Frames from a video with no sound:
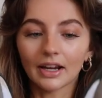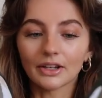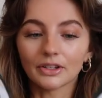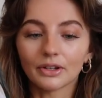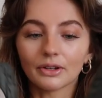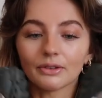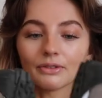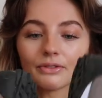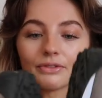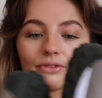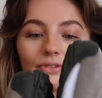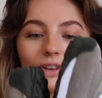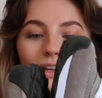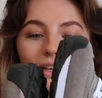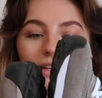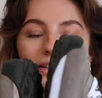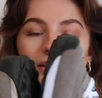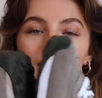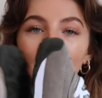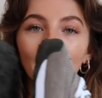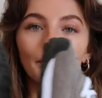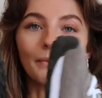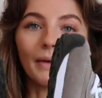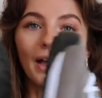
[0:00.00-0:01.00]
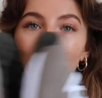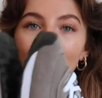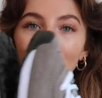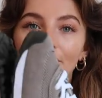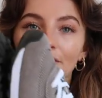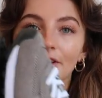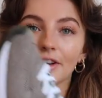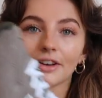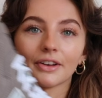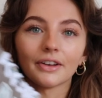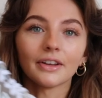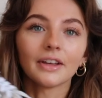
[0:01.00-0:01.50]
I don't think I'm
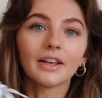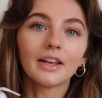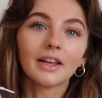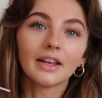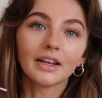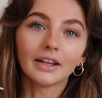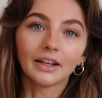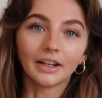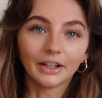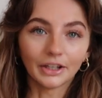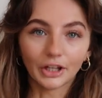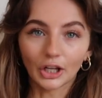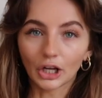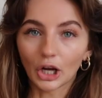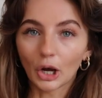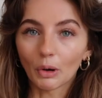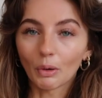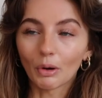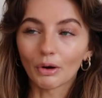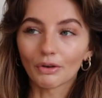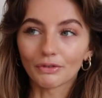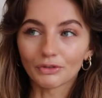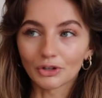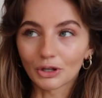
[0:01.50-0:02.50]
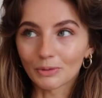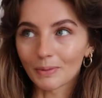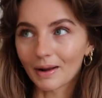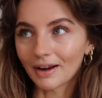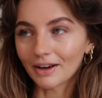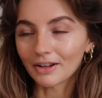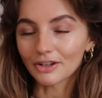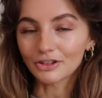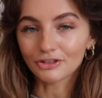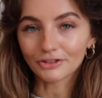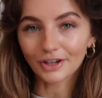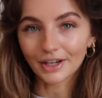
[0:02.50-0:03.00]
ever gonna go off New
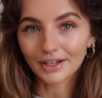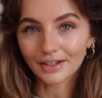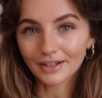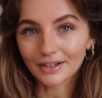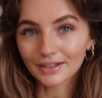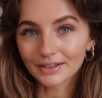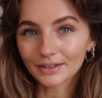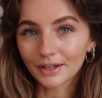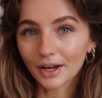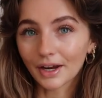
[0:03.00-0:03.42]
Balance trainers.